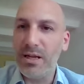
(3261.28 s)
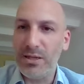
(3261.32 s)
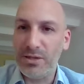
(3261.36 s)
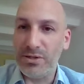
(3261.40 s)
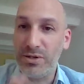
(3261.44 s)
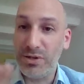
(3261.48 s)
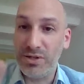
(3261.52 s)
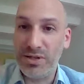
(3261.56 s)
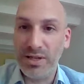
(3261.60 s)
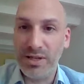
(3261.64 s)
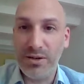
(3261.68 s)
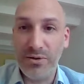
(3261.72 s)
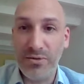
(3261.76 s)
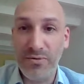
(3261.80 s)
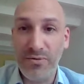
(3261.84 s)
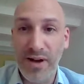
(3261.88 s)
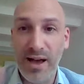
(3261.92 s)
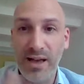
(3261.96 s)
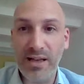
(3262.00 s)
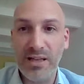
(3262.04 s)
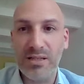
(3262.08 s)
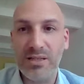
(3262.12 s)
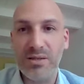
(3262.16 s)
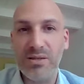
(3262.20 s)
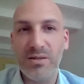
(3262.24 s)
Just an
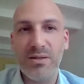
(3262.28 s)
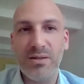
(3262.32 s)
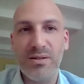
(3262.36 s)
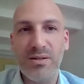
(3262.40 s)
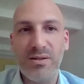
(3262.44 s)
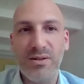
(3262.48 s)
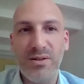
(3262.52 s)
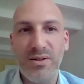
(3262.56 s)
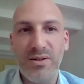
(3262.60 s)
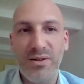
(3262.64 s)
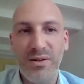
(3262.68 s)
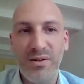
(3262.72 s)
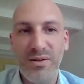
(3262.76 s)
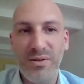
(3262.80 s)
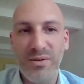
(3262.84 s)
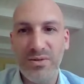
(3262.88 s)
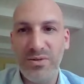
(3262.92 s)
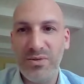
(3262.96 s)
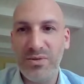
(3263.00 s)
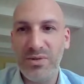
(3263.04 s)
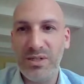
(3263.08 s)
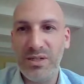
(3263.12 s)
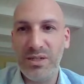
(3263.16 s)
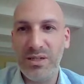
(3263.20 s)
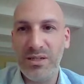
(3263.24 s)
advice
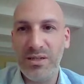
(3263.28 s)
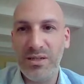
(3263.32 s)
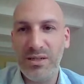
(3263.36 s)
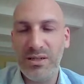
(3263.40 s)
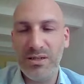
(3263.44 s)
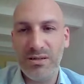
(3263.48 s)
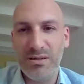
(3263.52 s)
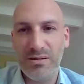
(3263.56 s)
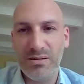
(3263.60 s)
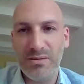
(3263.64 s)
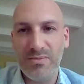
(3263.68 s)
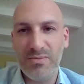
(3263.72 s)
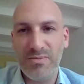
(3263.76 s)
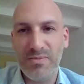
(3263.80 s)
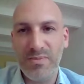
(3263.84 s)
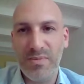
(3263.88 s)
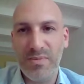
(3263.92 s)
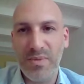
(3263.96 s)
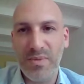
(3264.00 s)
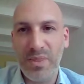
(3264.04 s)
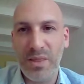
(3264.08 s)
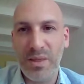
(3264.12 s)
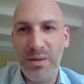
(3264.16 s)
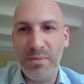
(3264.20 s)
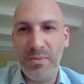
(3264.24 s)
to cities
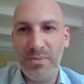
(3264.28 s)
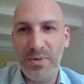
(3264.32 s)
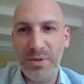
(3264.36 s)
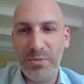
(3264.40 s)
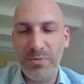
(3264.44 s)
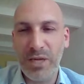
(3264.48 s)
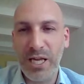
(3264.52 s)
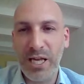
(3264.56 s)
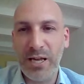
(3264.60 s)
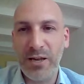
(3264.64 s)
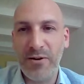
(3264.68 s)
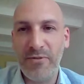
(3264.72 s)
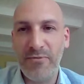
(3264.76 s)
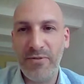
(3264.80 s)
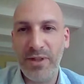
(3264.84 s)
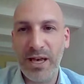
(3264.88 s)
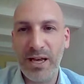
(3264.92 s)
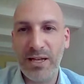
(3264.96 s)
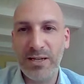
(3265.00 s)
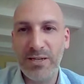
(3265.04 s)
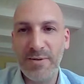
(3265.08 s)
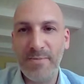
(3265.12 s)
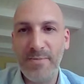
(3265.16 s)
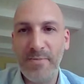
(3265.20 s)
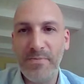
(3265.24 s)
on speaking of
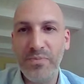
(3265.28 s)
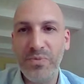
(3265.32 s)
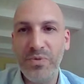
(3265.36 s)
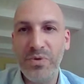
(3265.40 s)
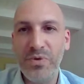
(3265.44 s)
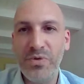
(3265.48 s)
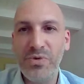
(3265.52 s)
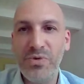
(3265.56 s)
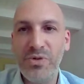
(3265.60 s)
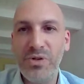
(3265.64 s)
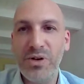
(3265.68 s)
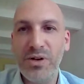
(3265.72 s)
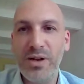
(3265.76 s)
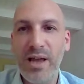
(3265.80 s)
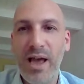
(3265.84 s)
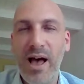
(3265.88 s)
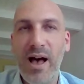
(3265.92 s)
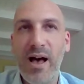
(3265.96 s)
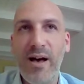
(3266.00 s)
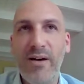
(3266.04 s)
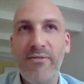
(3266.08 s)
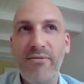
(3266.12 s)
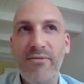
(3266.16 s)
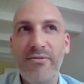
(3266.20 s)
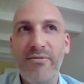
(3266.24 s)
that, do not
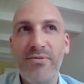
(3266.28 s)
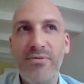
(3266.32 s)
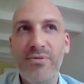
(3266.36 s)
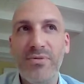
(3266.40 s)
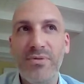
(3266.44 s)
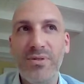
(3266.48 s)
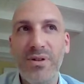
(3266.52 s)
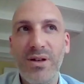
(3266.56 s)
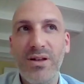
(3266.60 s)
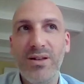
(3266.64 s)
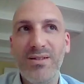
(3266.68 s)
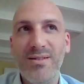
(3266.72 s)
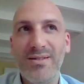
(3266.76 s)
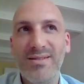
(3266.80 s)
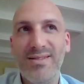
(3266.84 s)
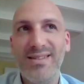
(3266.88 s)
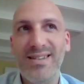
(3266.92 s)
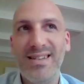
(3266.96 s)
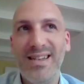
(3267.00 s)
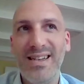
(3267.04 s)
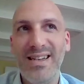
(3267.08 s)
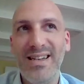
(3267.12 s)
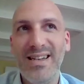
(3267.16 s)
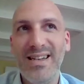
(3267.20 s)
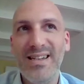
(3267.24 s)
have
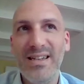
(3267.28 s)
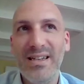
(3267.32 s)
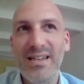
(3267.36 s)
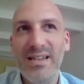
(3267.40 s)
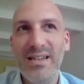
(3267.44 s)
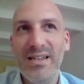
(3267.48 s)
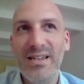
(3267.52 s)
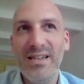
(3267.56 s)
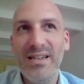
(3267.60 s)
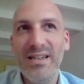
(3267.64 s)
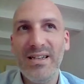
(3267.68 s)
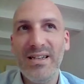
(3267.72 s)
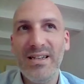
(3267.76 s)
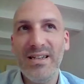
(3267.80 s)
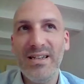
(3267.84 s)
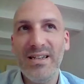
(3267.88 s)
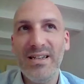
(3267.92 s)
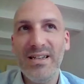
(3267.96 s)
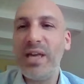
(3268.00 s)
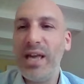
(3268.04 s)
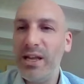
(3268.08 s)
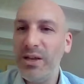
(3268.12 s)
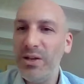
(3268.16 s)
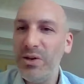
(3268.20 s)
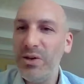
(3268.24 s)
you
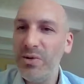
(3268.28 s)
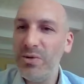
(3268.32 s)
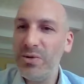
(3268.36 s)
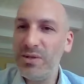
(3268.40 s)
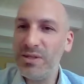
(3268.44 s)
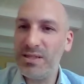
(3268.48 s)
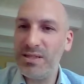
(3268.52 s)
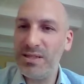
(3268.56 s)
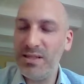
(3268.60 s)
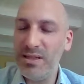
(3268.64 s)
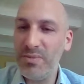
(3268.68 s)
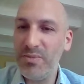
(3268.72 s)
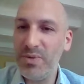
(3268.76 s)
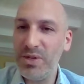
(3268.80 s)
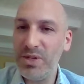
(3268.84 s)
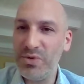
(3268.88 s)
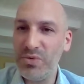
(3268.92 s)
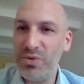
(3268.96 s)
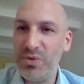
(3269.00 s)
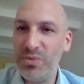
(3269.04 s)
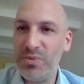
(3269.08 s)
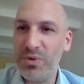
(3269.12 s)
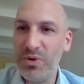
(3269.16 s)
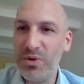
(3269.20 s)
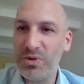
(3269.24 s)
can use CDP's
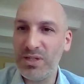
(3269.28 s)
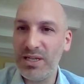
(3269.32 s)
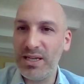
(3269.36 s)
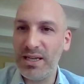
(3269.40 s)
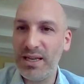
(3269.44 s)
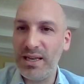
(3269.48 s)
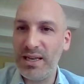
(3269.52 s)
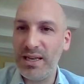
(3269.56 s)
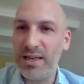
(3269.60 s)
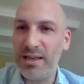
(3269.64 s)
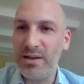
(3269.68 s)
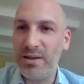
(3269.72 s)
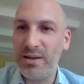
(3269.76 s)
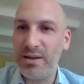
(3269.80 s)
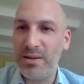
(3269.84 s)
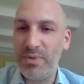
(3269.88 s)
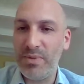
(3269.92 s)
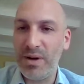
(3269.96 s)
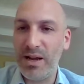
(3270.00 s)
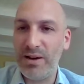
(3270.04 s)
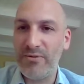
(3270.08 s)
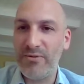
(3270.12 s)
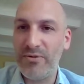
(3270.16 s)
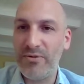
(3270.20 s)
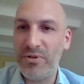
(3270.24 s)
reporting and
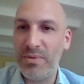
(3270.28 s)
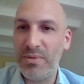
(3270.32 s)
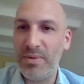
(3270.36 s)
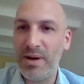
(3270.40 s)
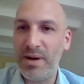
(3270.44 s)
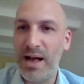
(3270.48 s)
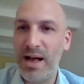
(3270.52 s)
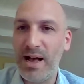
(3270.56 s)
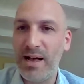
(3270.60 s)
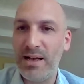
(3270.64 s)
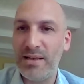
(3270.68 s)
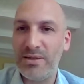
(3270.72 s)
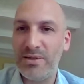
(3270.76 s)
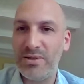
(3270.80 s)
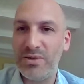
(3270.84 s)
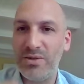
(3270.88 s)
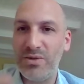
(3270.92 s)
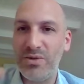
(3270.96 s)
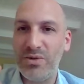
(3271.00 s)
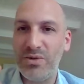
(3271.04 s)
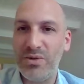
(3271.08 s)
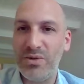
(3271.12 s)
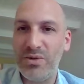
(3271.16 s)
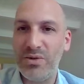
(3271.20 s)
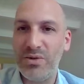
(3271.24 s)
platform as
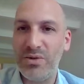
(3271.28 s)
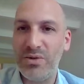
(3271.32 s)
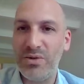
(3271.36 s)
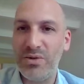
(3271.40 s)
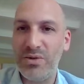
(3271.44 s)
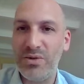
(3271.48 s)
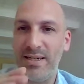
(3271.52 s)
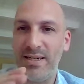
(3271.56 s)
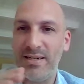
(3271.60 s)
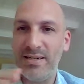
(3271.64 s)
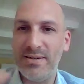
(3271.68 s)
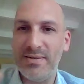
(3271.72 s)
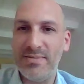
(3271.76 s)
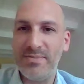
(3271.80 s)
your